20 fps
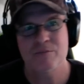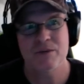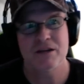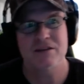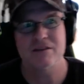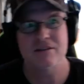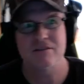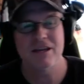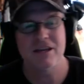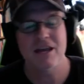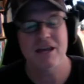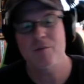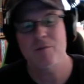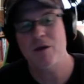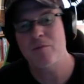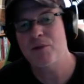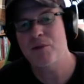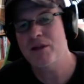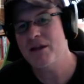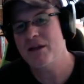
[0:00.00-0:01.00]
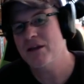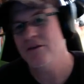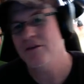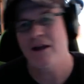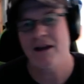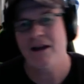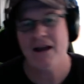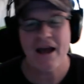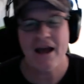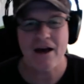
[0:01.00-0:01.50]
aspect of the game I'm
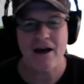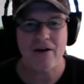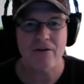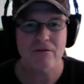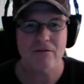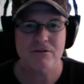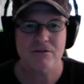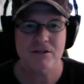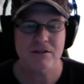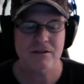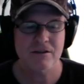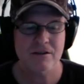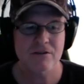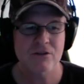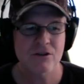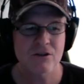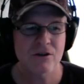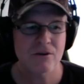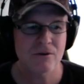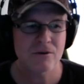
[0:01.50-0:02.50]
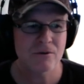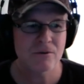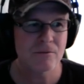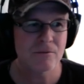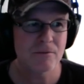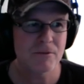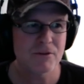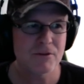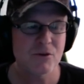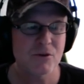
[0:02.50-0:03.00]
playing right now. There's
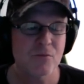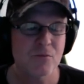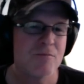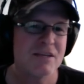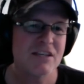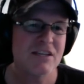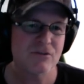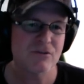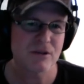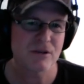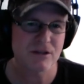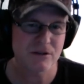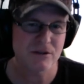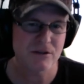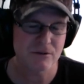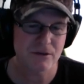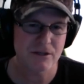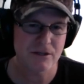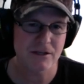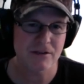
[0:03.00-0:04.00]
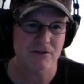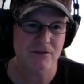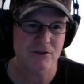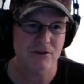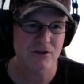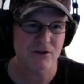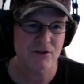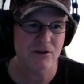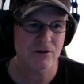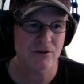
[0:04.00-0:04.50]
no mystery to it,
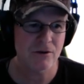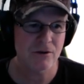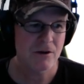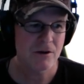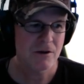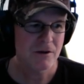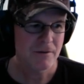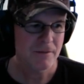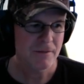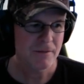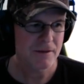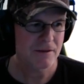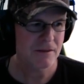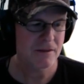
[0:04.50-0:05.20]
and there's no,